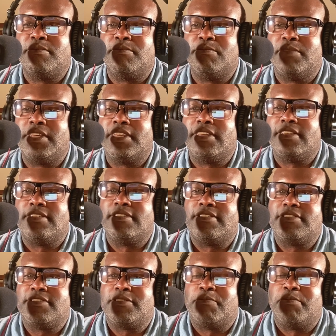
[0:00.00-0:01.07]
men
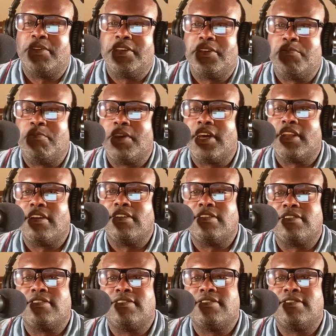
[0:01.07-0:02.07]
to be better.